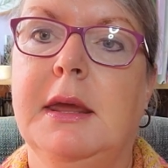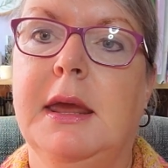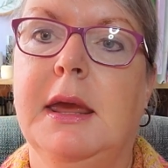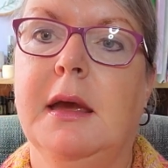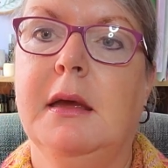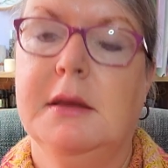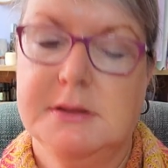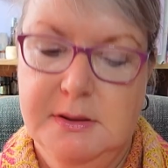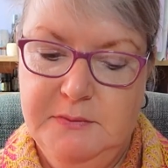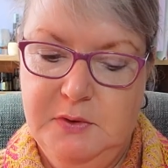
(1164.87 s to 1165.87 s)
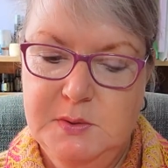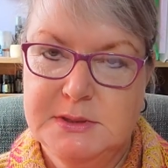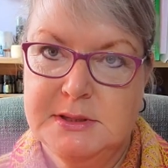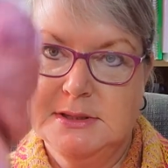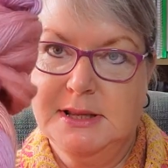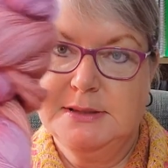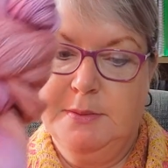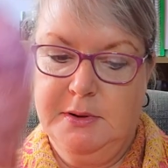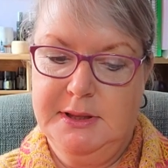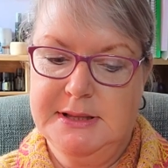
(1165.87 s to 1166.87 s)
Here, so I've used that's
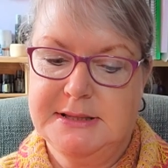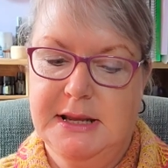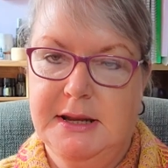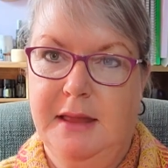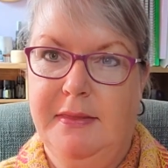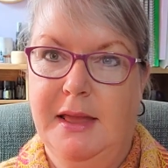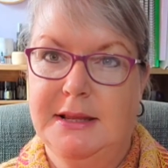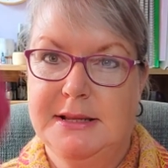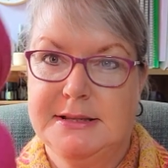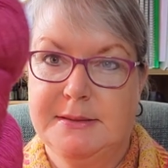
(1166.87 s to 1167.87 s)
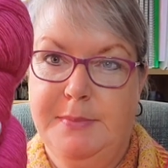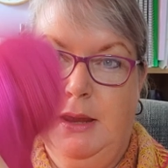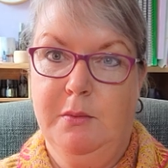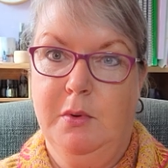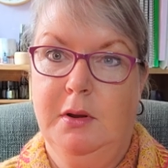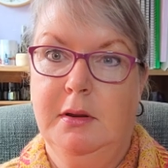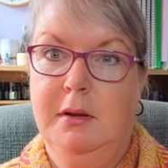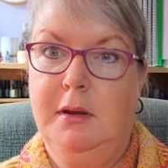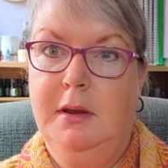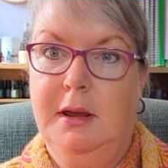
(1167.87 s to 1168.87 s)
part of the set, and that is the pink one
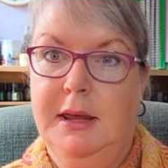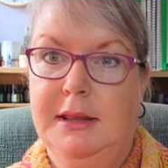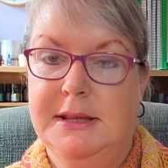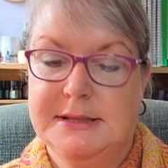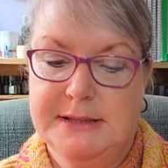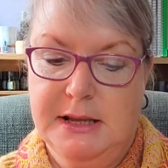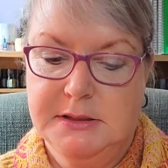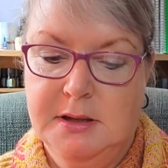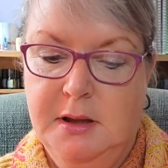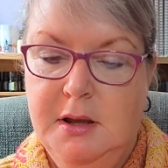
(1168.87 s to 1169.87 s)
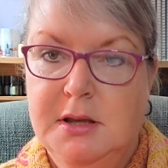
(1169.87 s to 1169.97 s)
in this set.